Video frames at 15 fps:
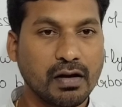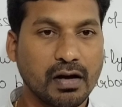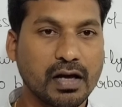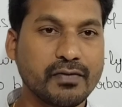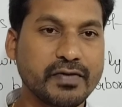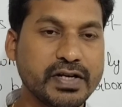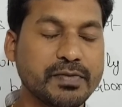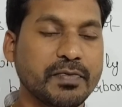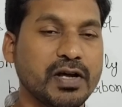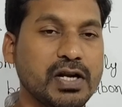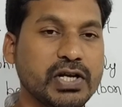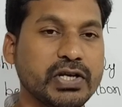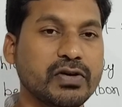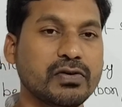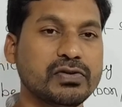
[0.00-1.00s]
Or which
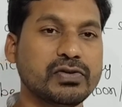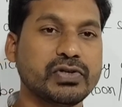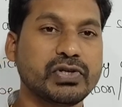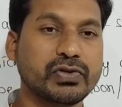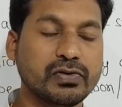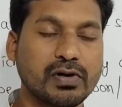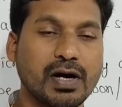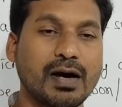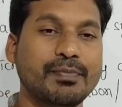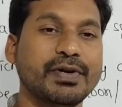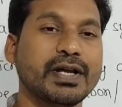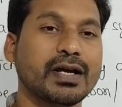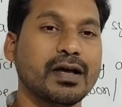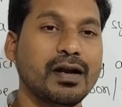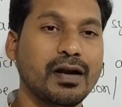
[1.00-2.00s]
molecules show
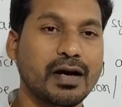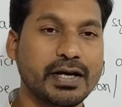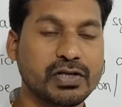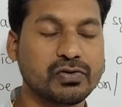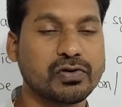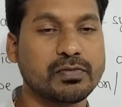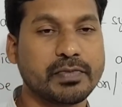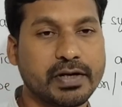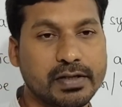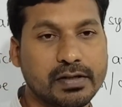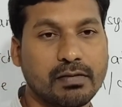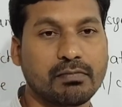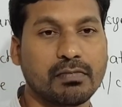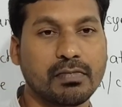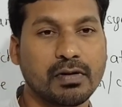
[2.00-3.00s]
optical
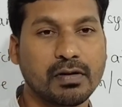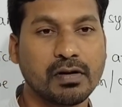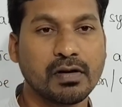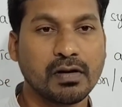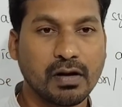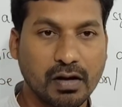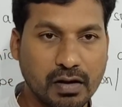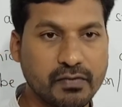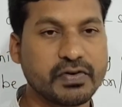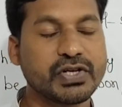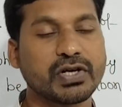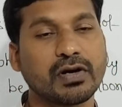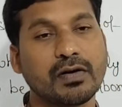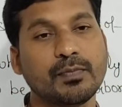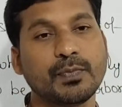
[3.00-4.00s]
isomerism? Or
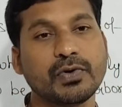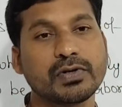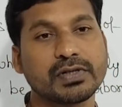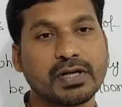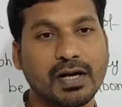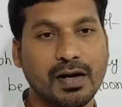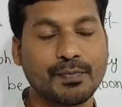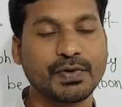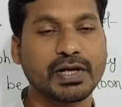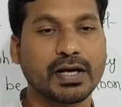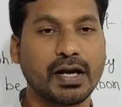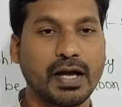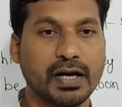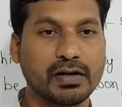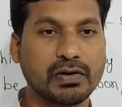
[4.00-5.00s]
which compounds are
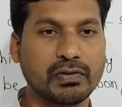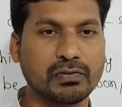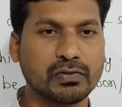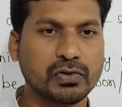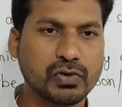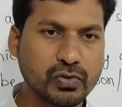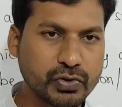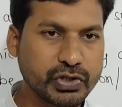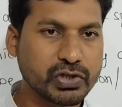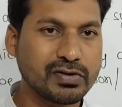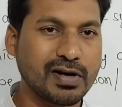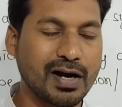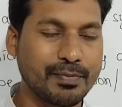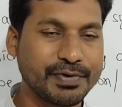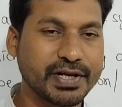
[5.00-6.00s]
optical active? To
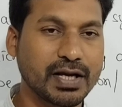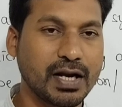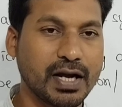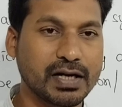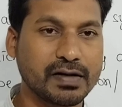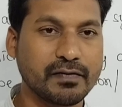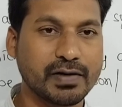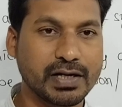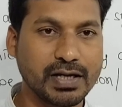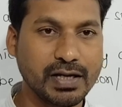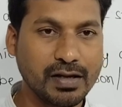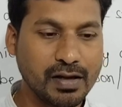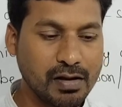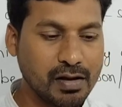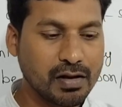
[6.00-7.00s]
show optical
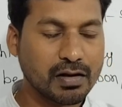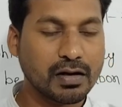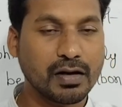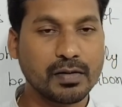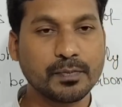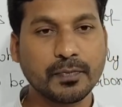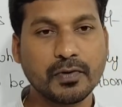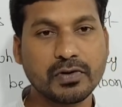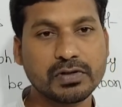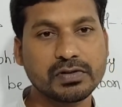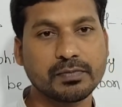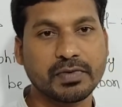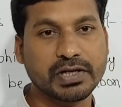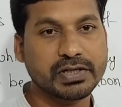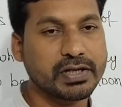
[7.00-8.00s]
activity, compounds
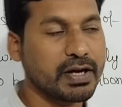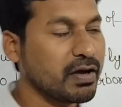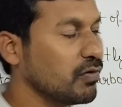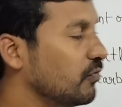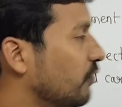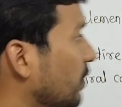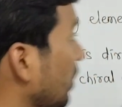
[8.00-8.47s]
must have